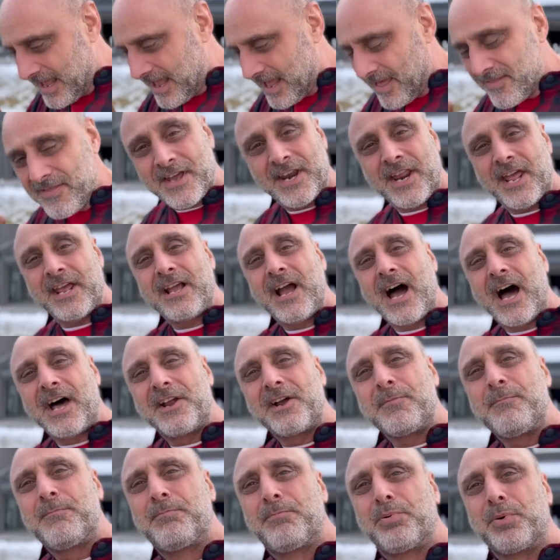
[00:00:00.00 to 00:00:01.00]
And then I got
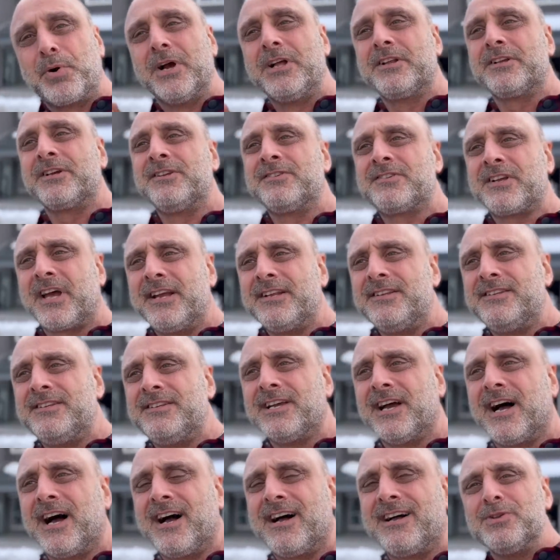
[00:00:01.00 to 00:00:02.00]
a brilliant
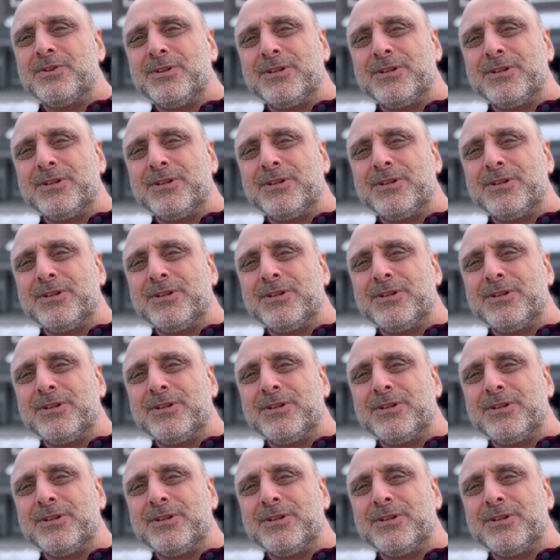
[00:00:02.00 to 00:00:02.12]
idea.